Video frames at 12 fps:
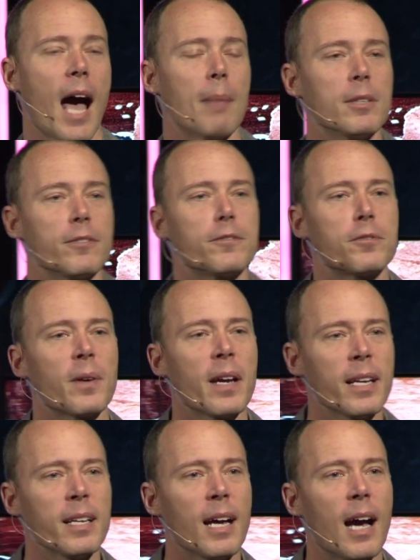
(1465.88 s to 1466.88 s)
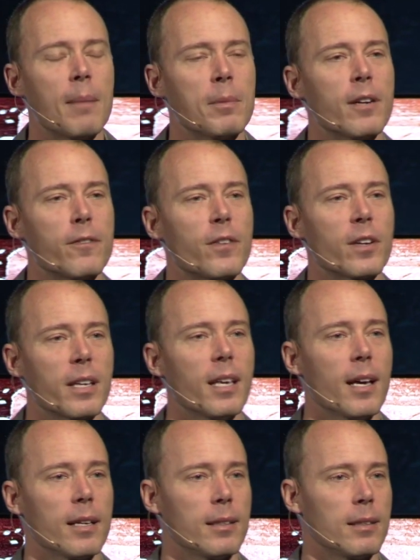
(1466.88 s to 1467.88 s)
I'm afraid I'm going to
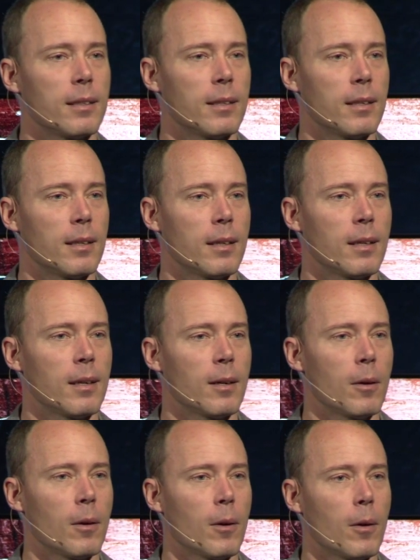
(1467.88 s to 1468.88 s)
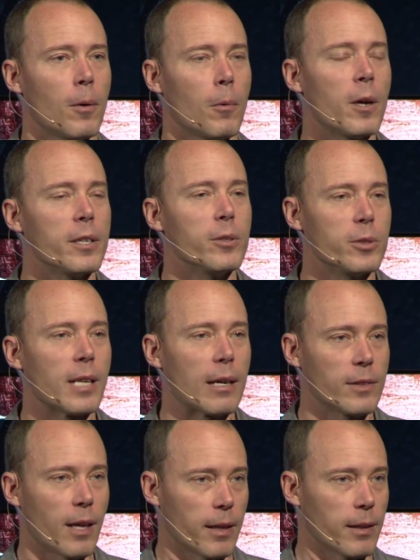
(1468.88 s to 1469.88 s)
forget what you
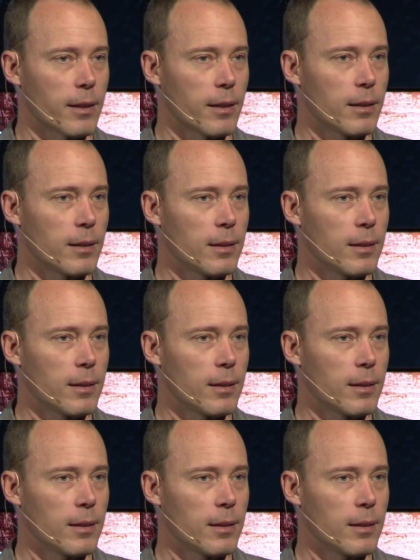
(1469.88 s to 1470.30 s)
sound like.